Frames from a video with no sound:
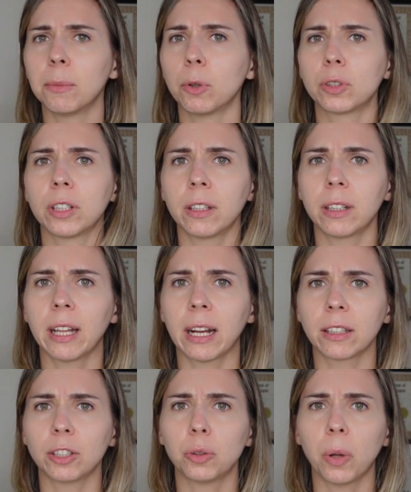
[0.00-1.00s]
emotional
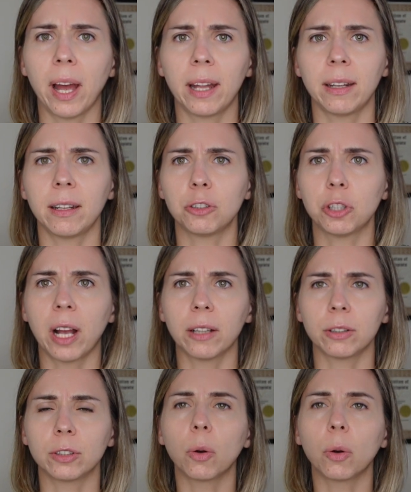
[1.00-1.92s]
neglect that you had in a childhood.